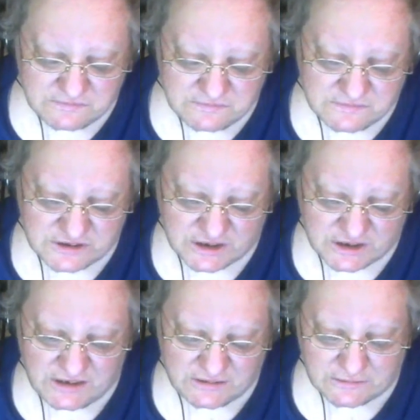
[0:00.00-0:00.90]

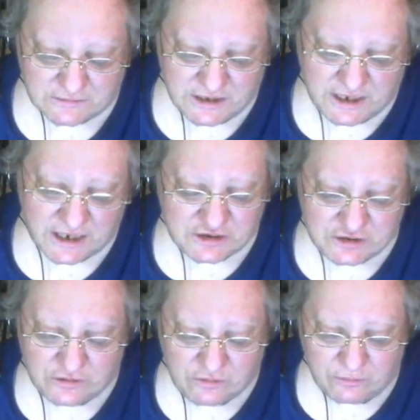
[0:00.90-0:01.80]
slight little
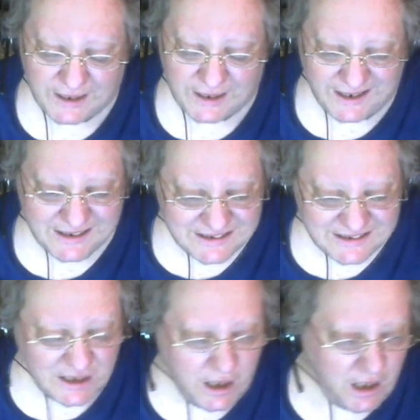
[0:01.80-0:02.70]
connection through my
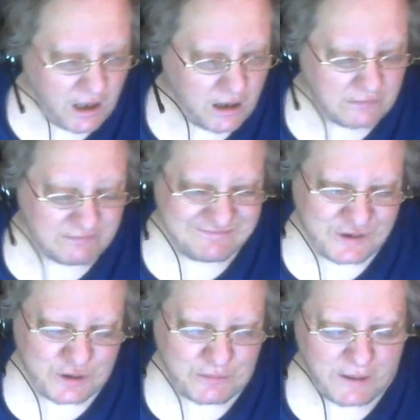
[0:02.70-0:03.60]
ex.
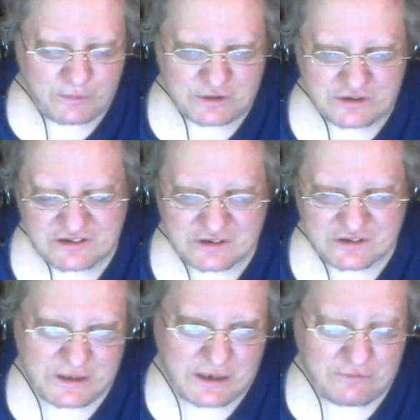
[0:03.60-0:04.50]
Her mom was
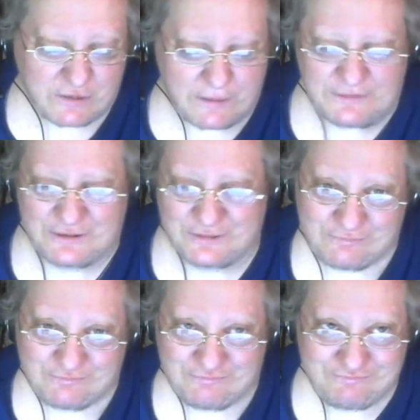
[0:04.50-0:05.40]
Squeaky From's
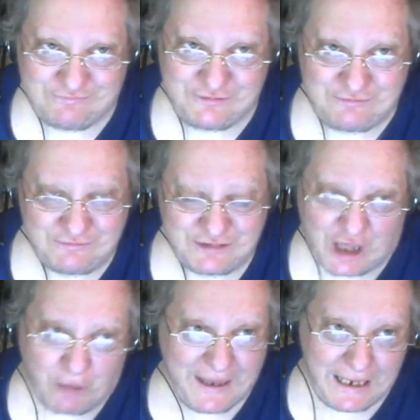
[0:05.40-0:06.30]

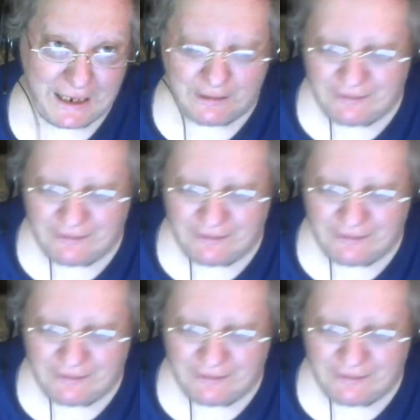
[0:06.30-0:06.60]
cellmate.